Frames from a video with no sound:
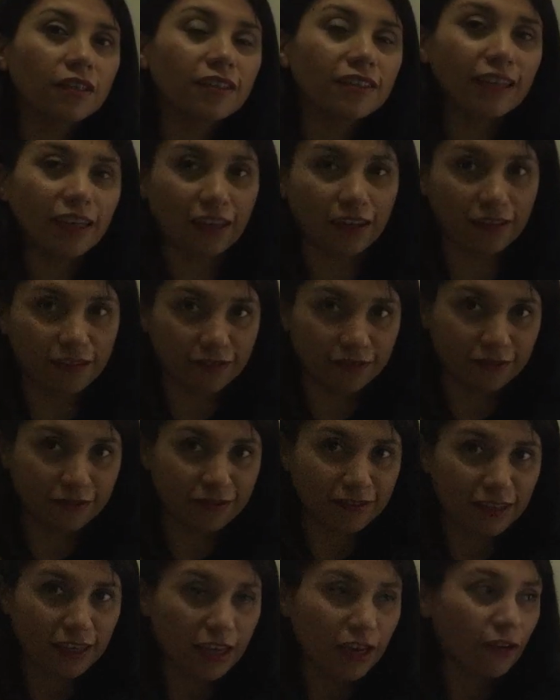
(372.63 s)
Yeah,
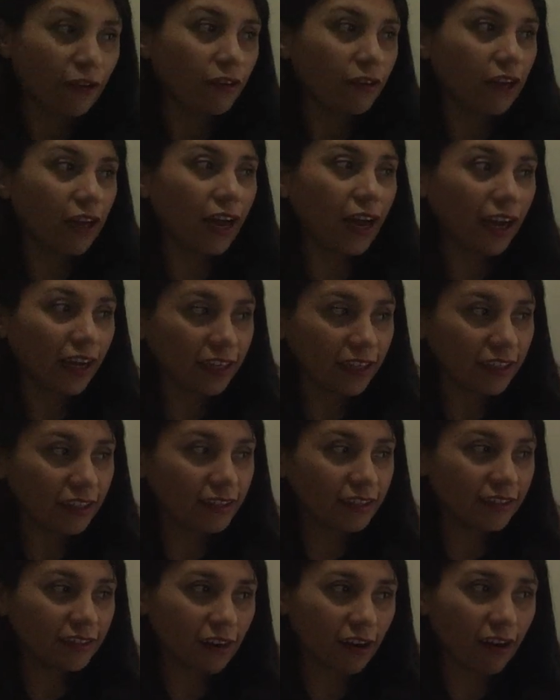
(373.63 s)
I
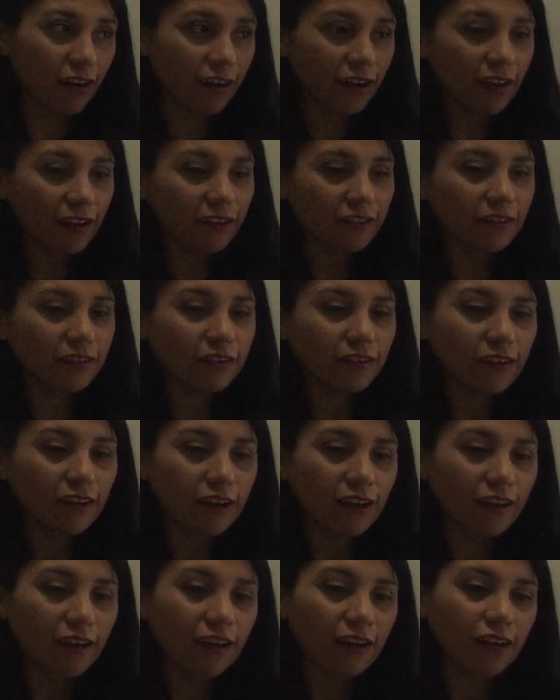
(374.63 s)
started
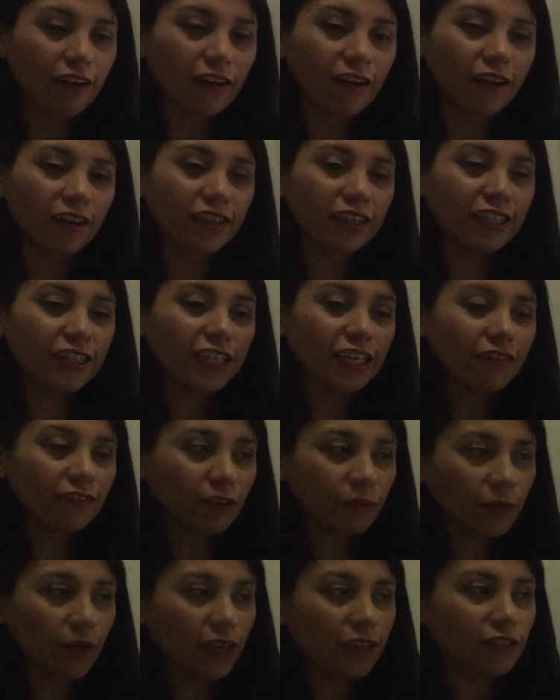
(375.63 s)

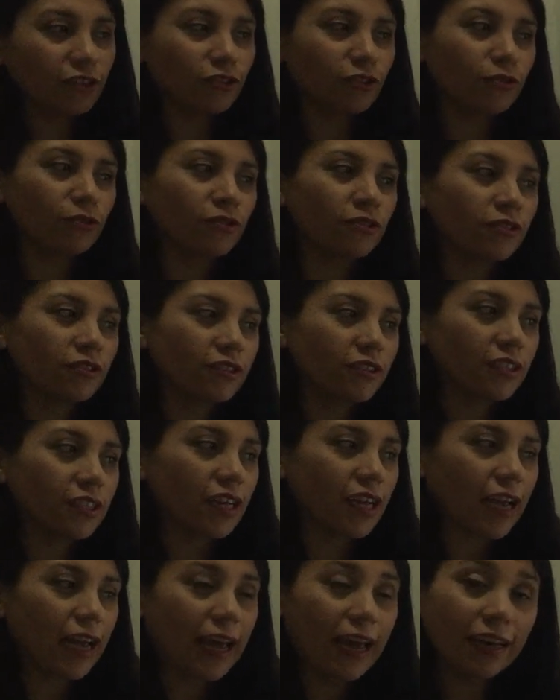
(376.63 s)
giving my students
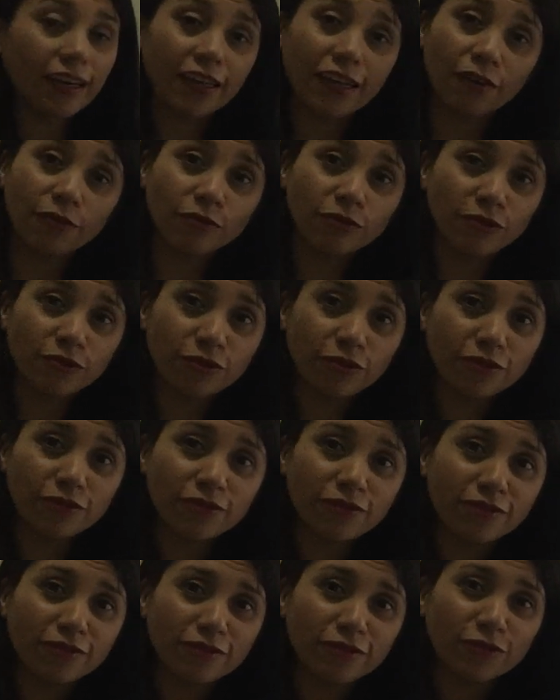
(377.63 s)
a handout
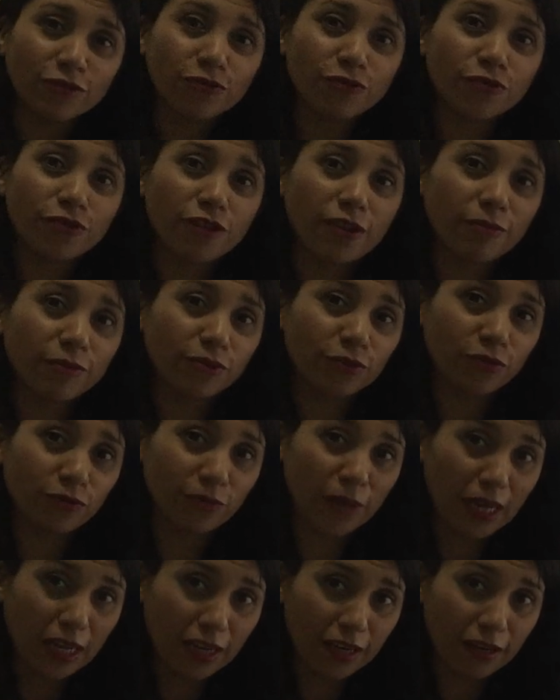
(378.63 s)
for them to
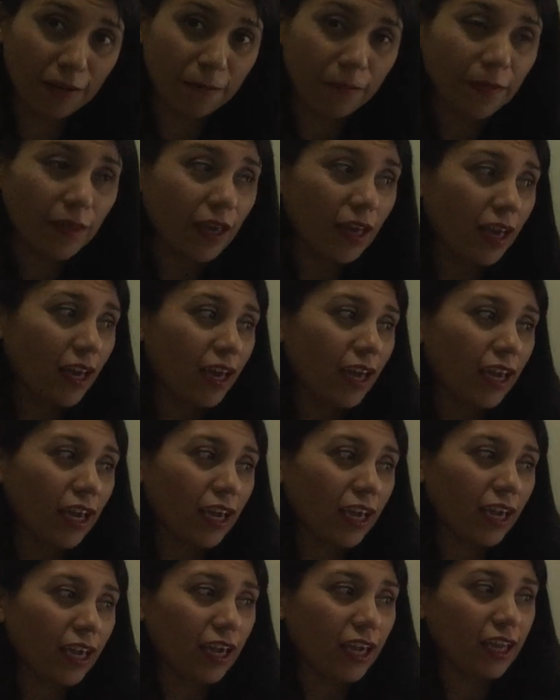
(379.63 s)
read.
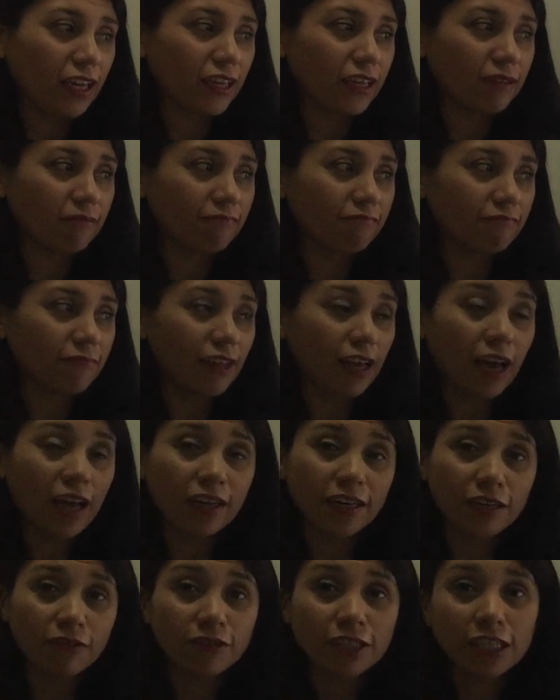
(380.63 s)
The
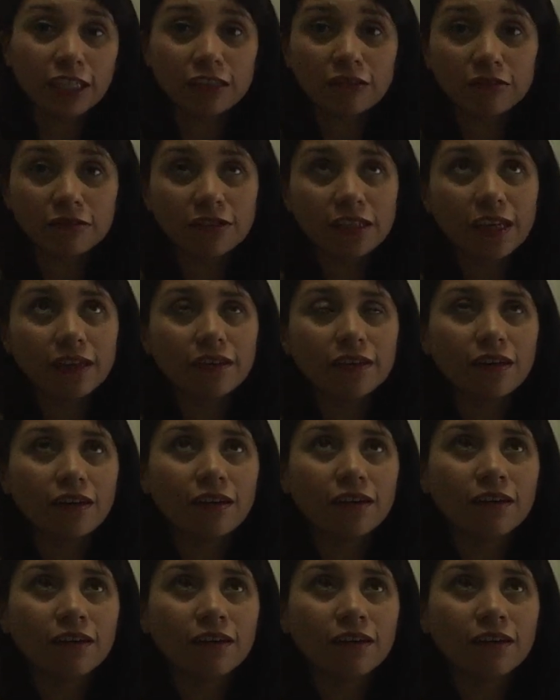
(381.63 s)
handout included